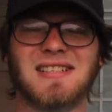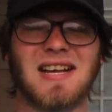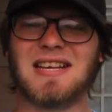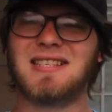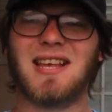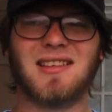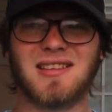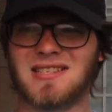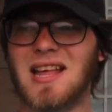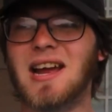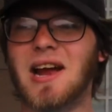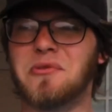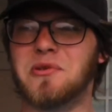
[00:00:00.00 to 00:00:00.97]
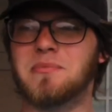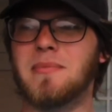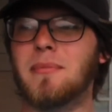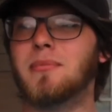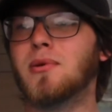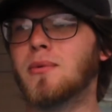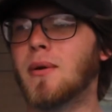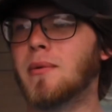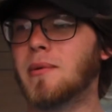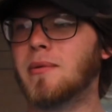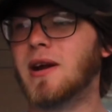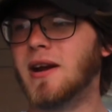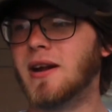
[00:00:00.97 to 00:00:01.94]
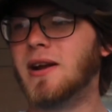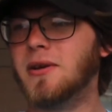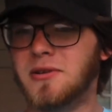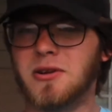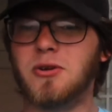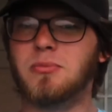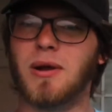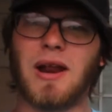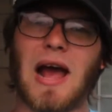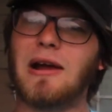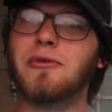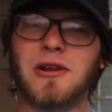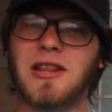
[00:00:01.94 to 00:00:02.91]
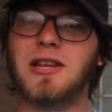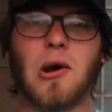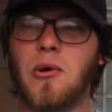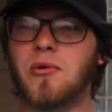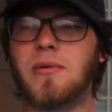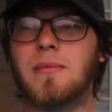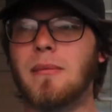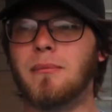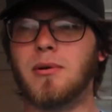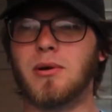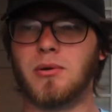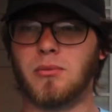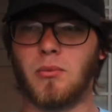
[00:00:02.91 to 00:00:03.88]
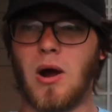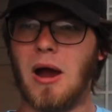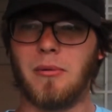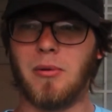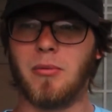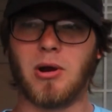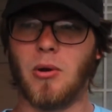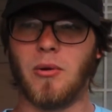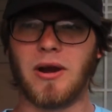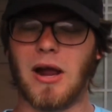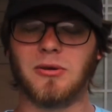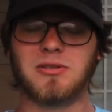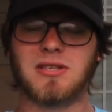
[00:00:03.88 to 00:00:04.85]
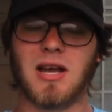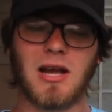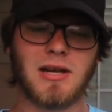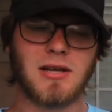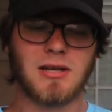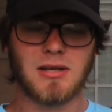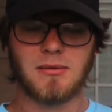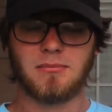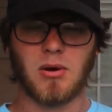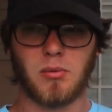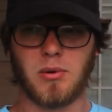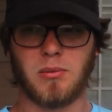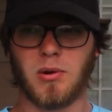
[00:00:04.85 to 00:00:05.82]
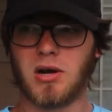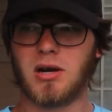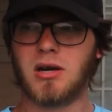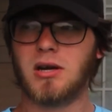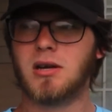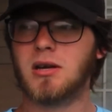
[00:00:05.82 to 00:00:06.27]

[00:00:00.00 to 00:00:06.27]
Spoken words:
I say this like I remember what we were gonna go do, but I really don't remember why we were going outside, but we were.